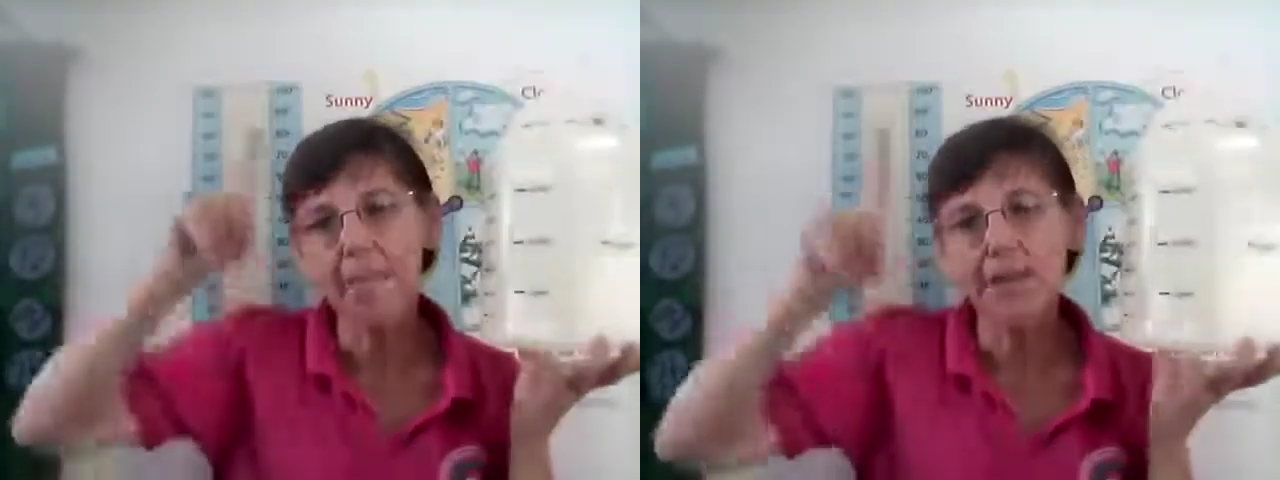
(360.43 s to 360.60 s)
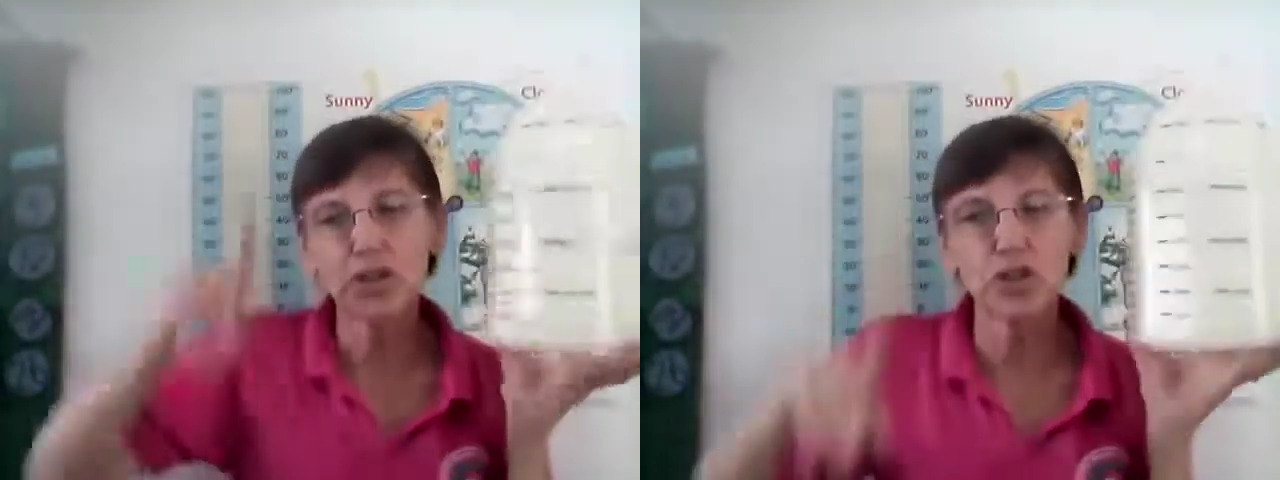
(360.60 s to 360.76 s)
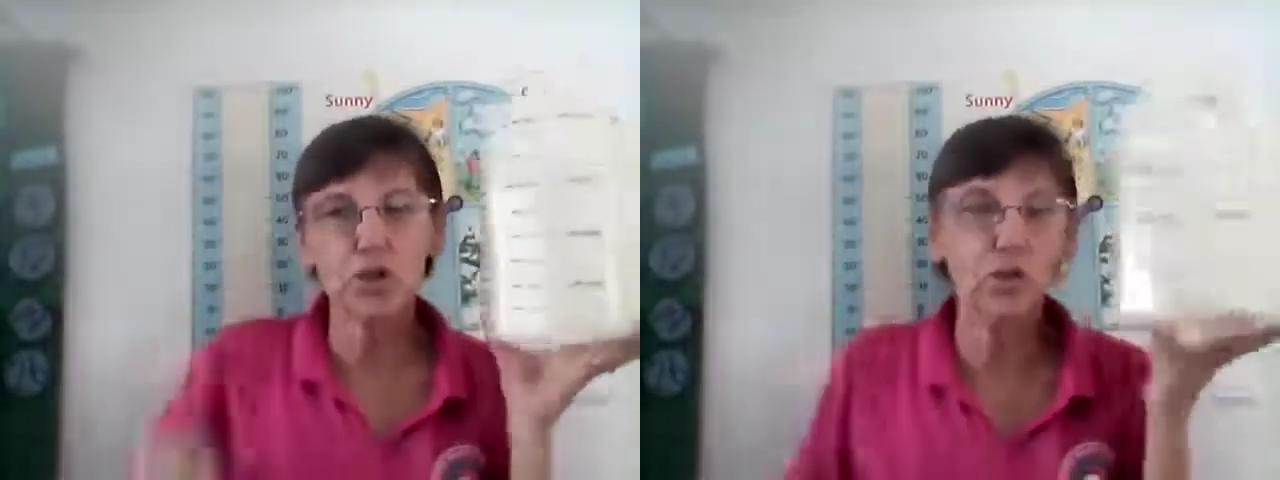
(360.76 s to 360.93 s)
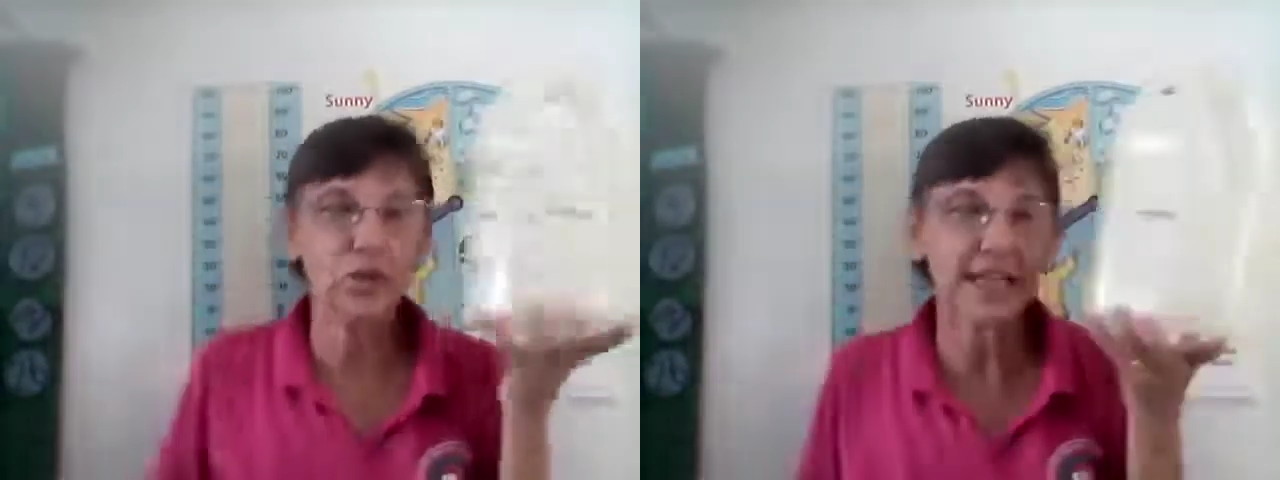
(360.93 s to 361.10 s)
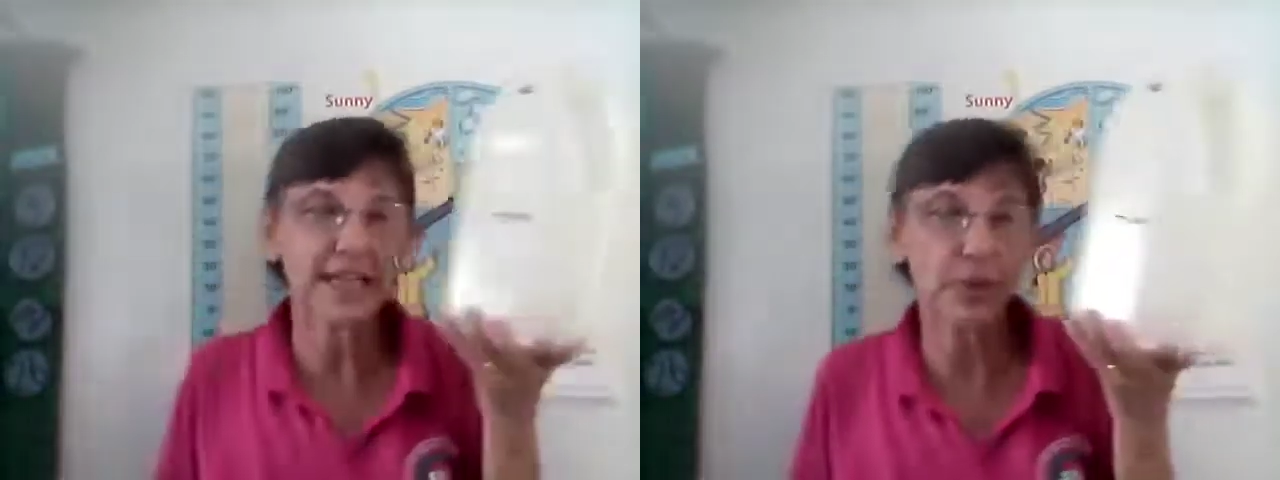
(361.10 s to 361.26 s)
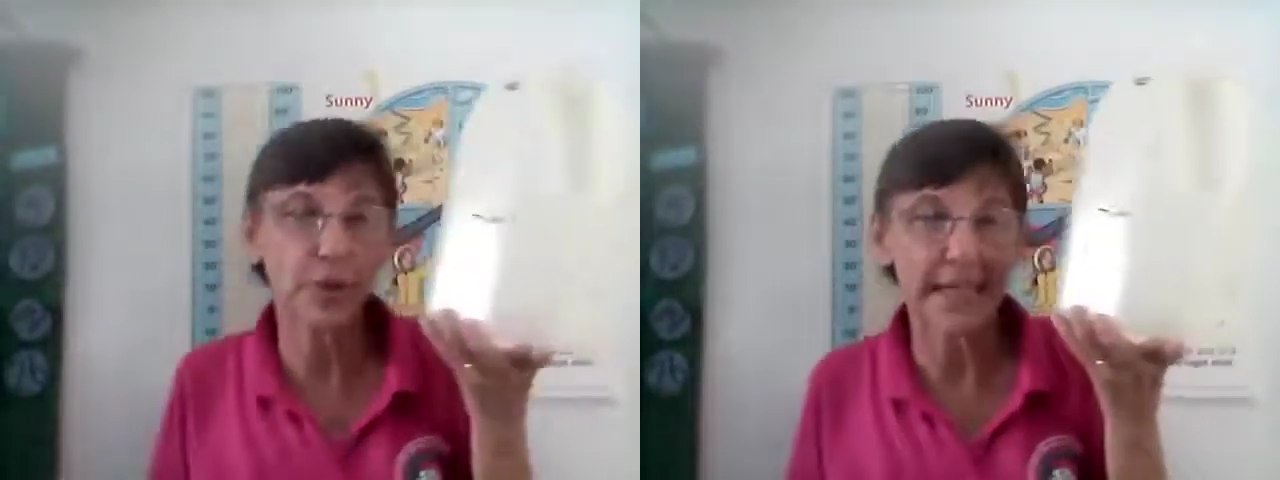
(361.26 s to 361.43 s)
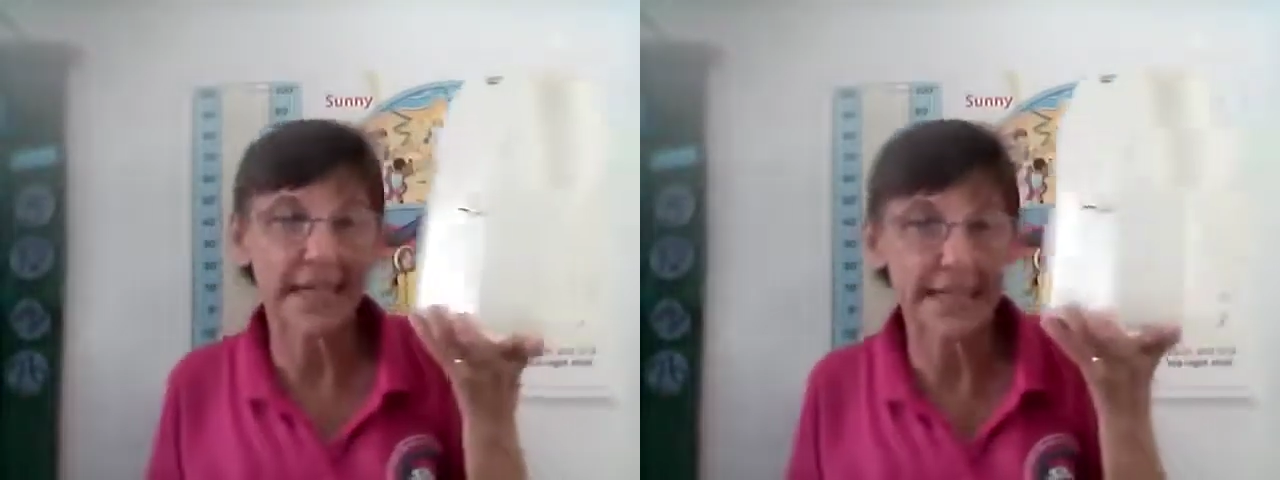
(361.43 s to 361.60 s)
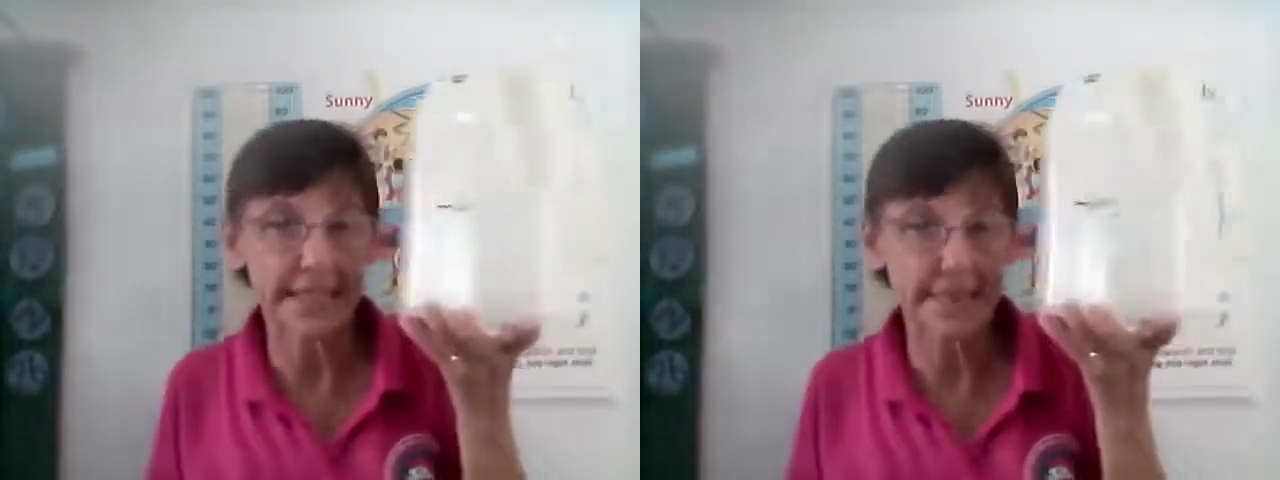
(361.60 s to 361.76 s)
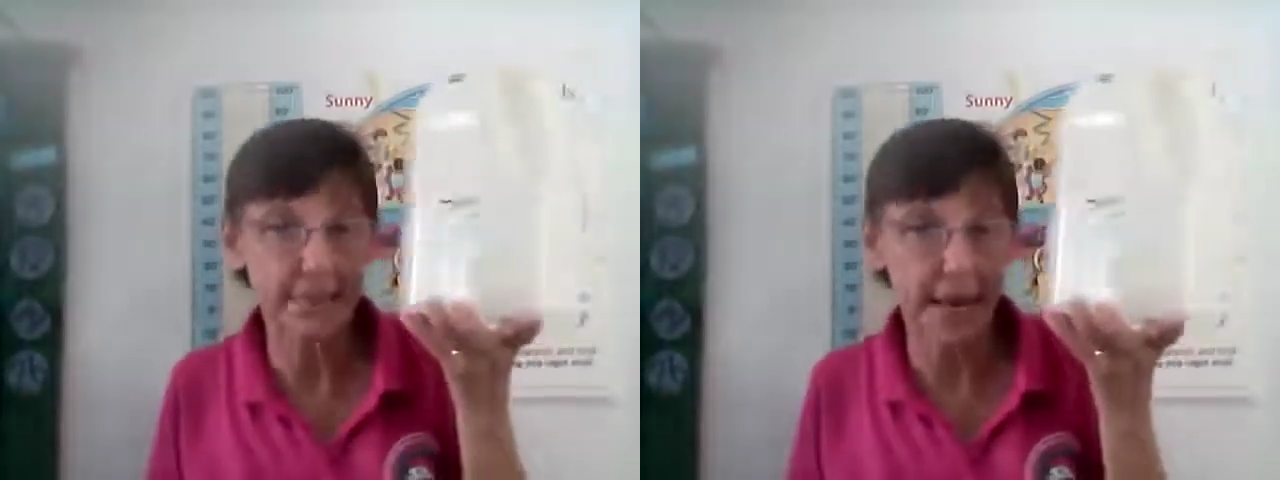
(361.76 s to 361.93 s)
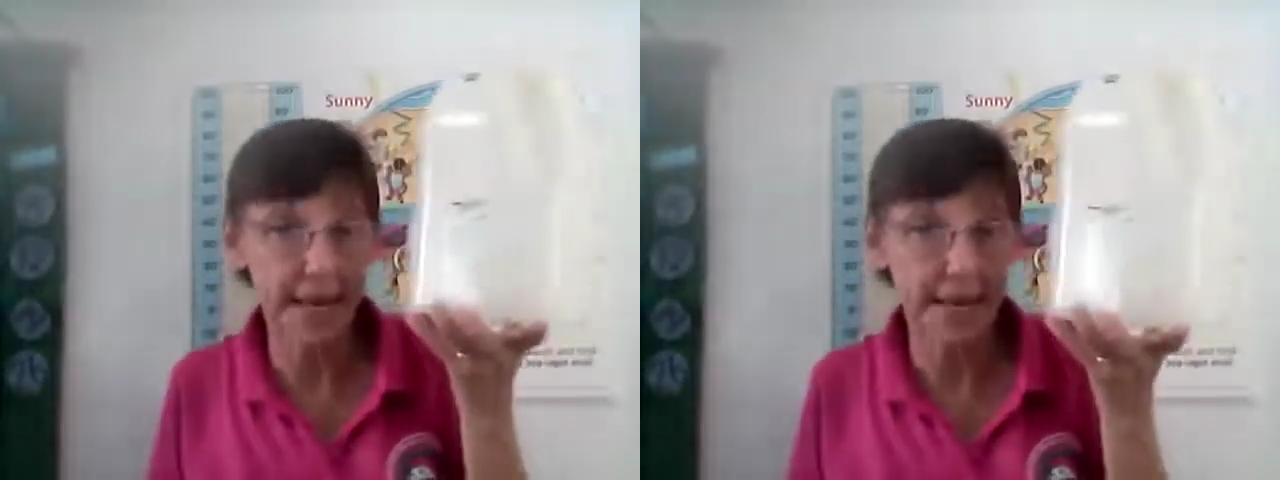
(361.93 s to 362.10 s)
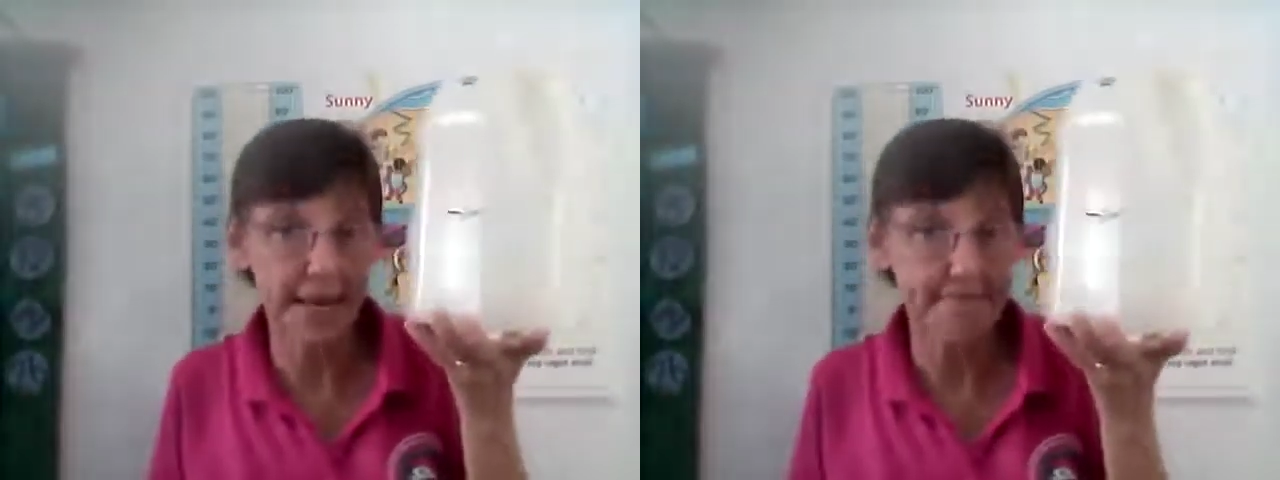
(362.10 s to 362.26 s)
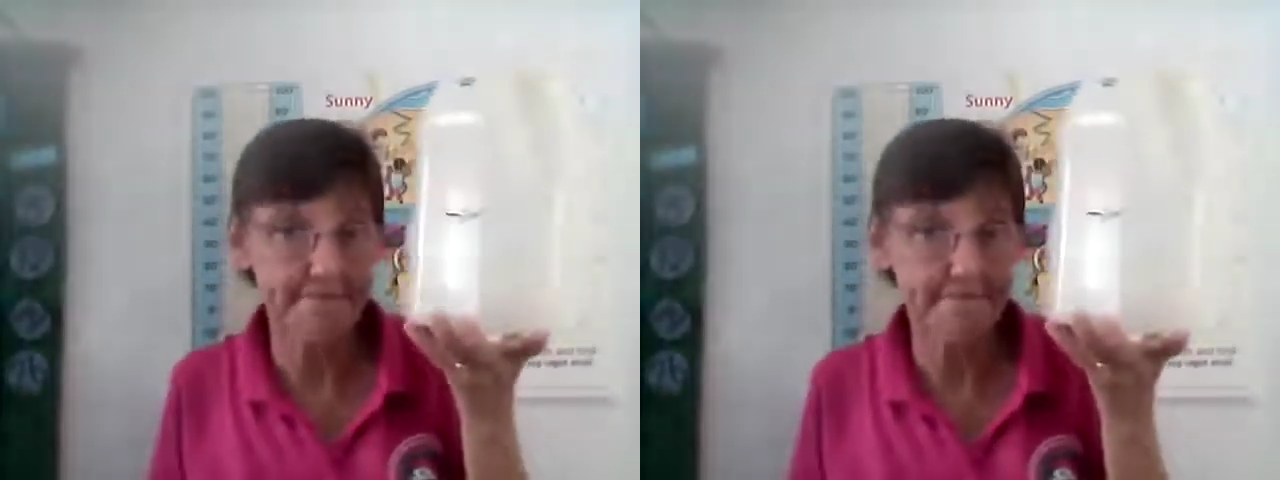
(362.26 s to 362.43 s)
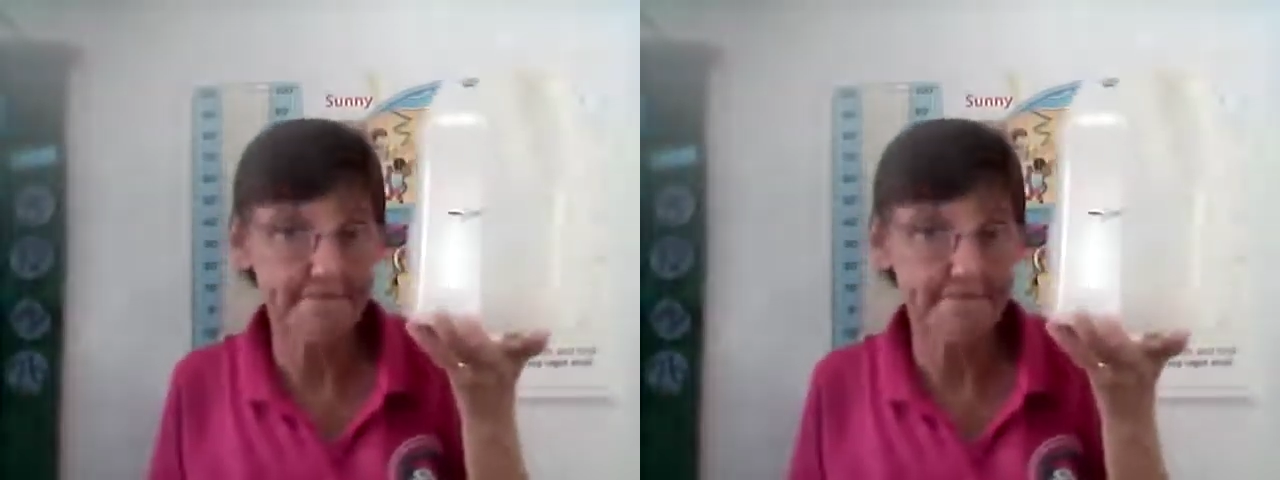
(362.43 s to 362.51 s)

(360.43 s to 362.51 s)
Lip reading: much Kool-Aid do I need to make